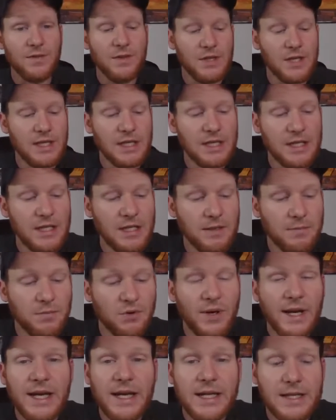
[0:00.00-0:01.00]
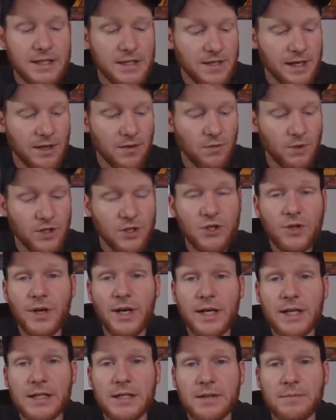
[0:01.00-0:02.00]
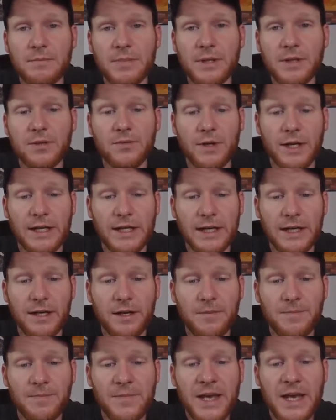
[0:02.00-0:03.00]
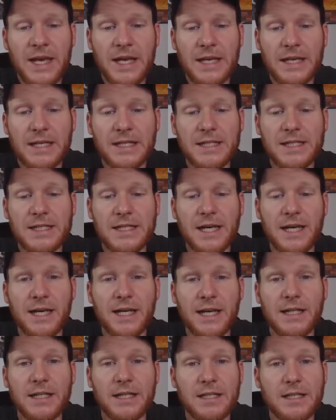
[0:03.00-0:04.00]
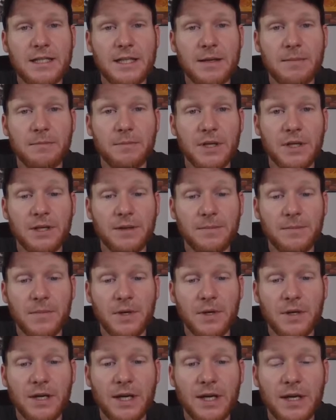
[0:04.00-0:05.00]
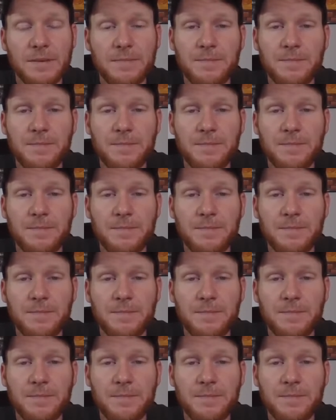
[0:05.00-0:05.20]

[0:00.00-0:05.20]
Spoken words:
The brand that we're trying to build right now is Tine and Timber, okay?